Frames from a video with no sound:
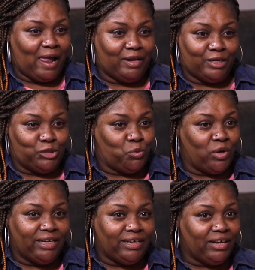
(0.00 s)
In
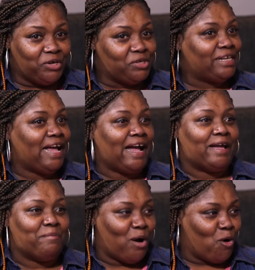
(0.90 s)
20 years, I
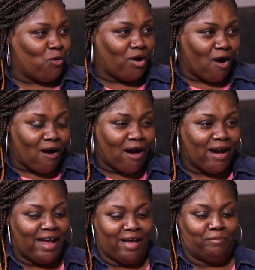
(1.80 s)
have my own car,
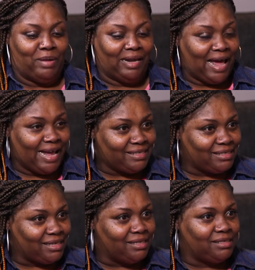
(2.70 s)
I have my
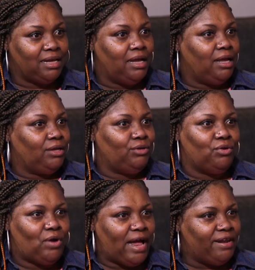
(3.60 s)
license. You
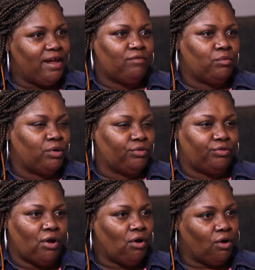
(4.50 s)
know, I never would have
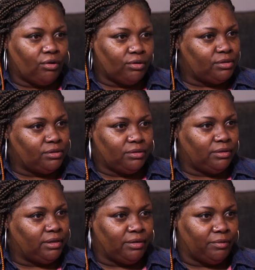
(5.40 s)
thought
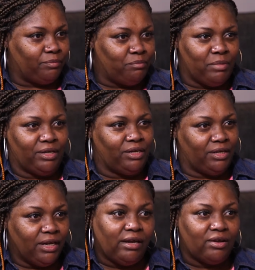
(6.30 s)
in a million
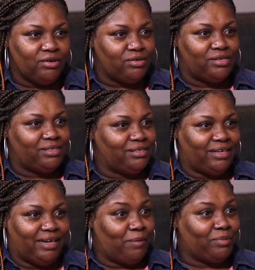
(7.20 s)
years,
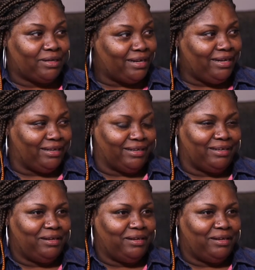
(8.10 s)
and I'm clean,